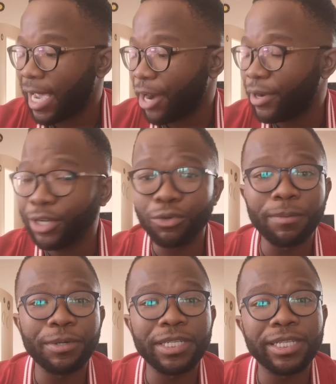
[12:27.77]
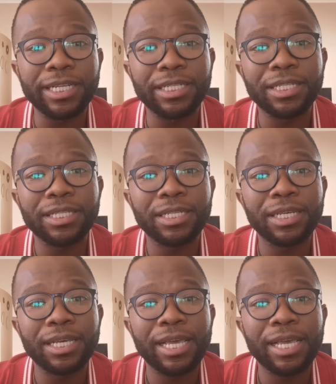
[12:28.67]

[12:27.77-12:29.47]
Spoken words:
I really do appreciate it,